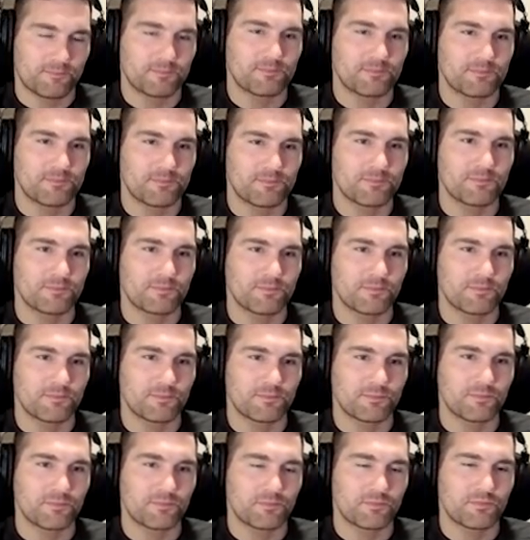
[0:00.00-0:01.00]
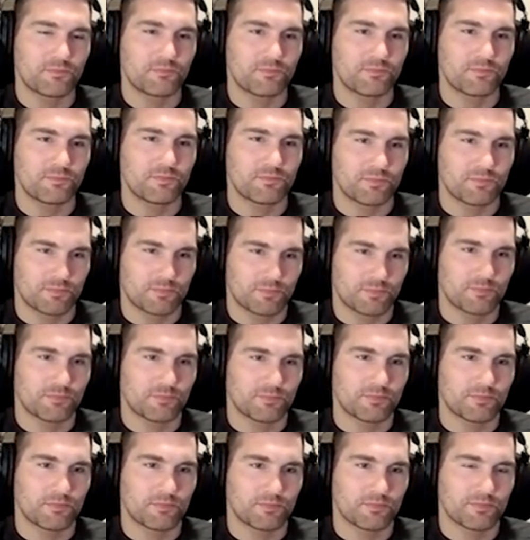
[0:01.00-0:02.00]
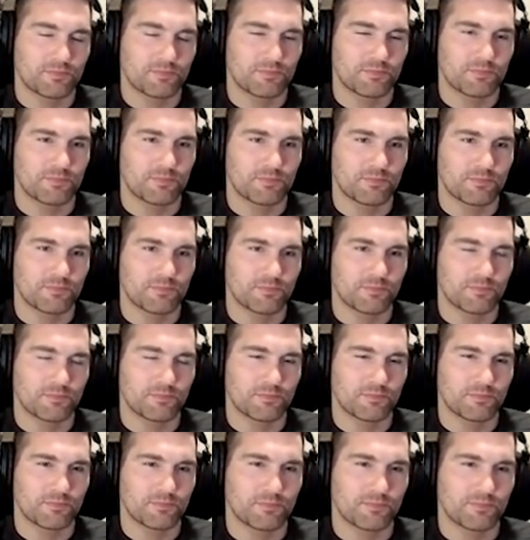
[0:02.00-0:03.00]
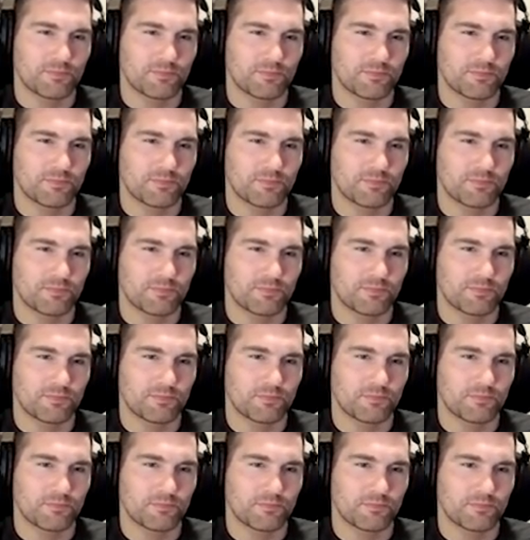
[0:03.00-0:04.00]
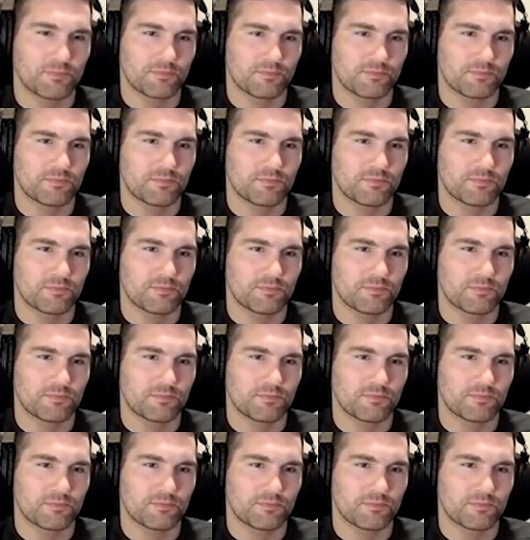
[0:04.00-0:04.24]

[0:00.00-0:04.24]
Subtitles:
(silent)